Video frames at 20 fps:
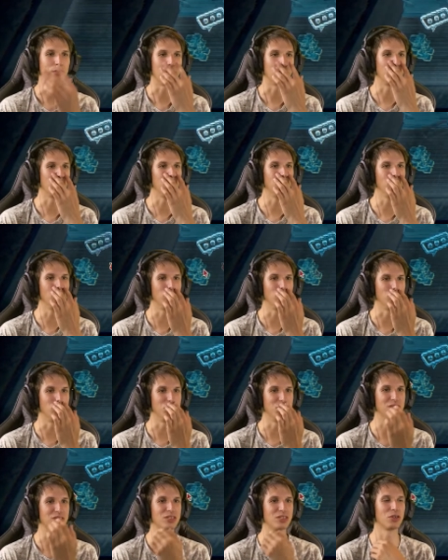
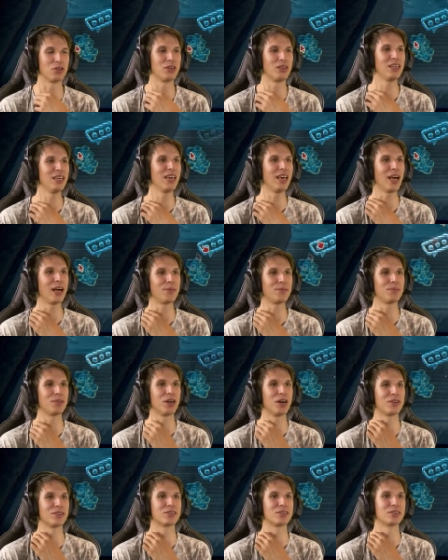Rude. So he helped
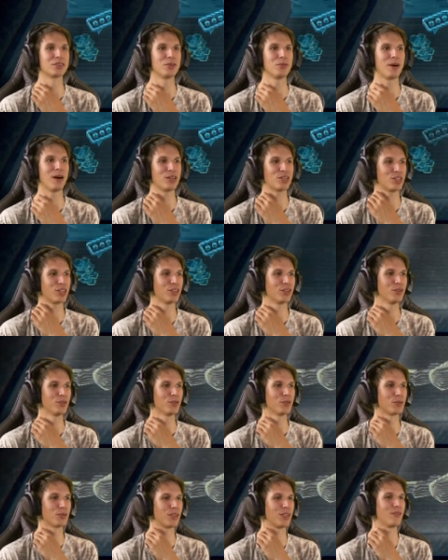you out so much and you
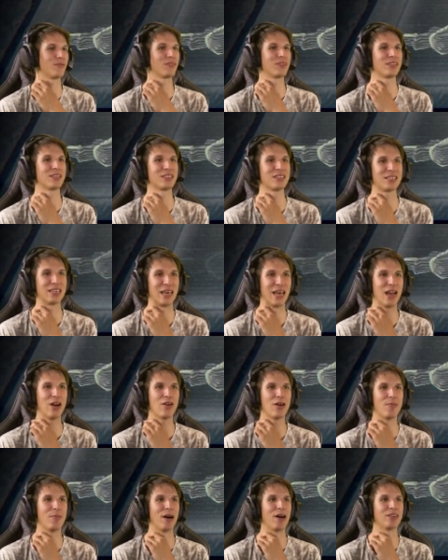don't even care
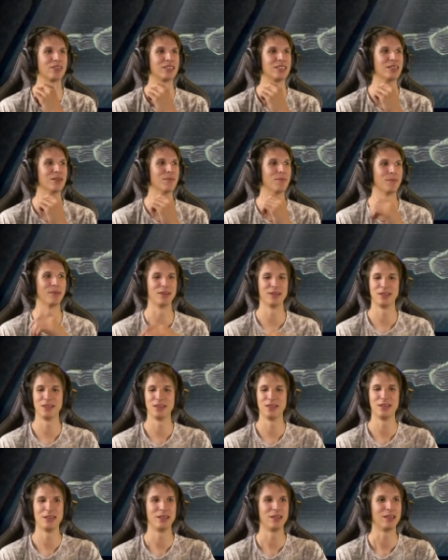about him.
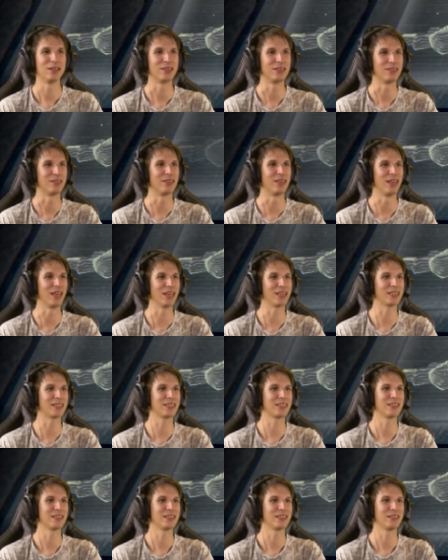
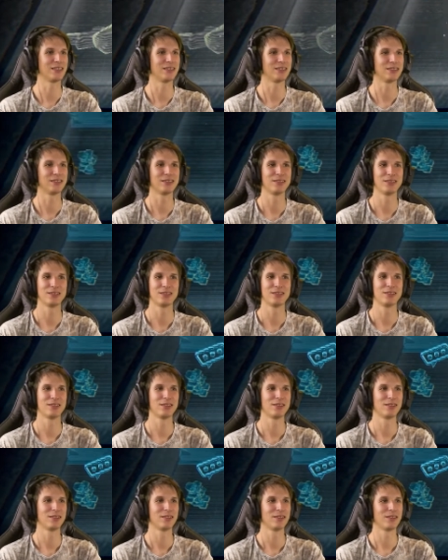Dick.
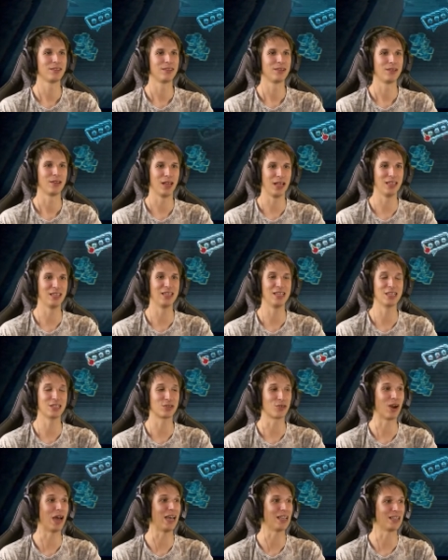And he is
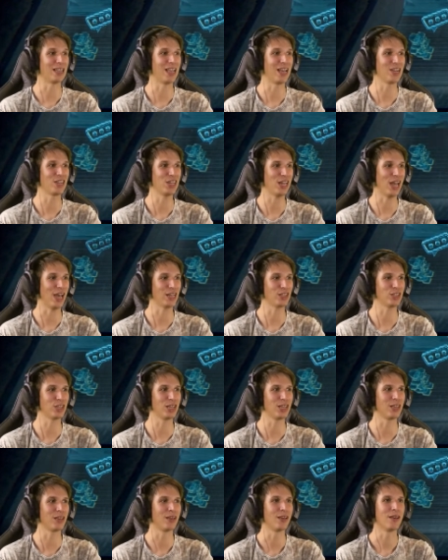right, Leshy
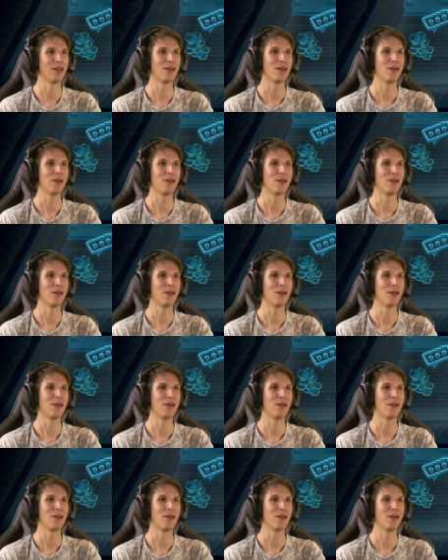actually